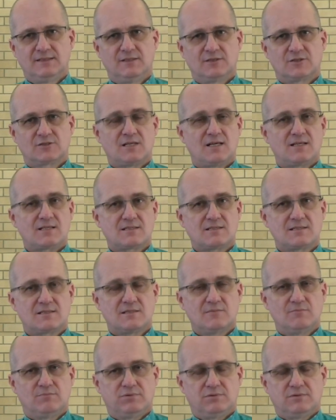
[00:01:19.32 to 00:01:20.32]
Trust is
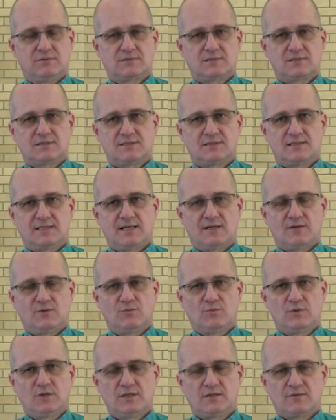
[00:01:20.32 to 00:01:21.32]
important in our
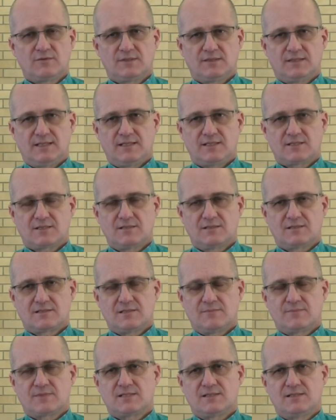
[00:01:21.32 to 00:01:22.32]
work
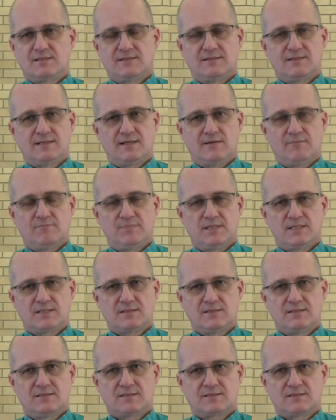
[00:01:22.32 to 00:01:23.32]
relationships and in our
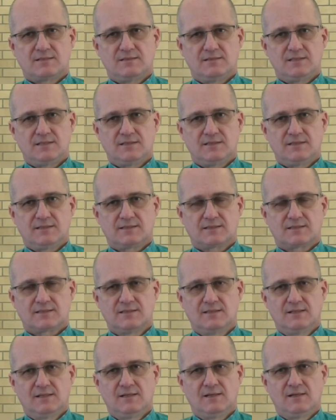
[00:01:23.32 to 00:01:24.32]
business dealings.
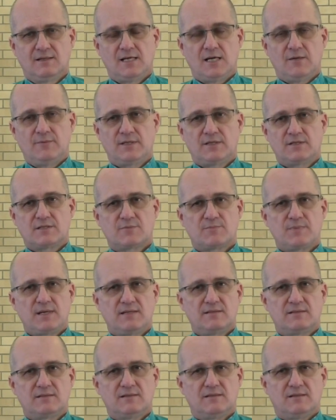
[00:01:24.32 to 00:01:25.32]
And we could
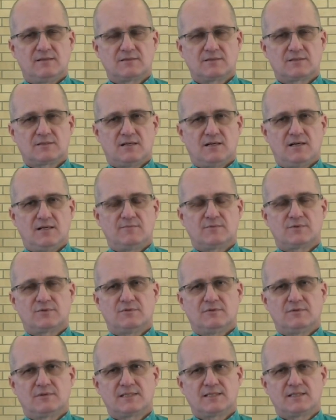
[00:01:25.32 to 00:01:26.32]
spend a long time
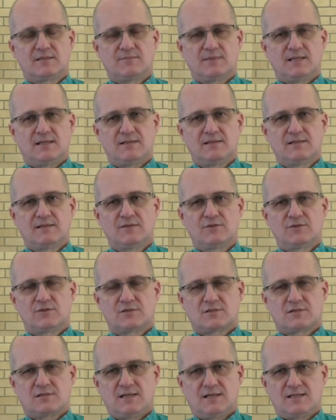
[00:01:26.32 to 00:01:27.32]
talking about
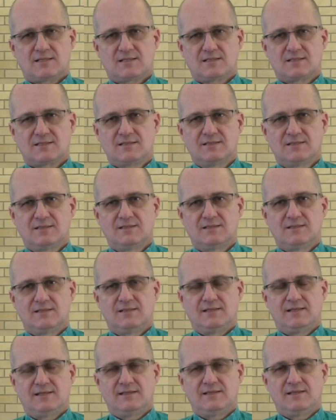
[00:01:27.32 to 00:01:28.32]
trust
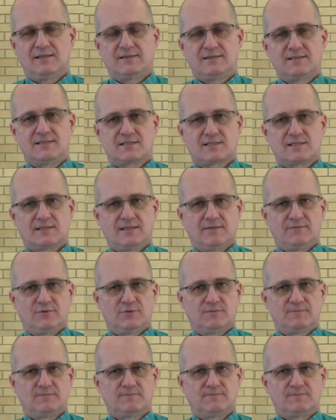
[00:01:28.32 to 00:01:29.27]
at this level.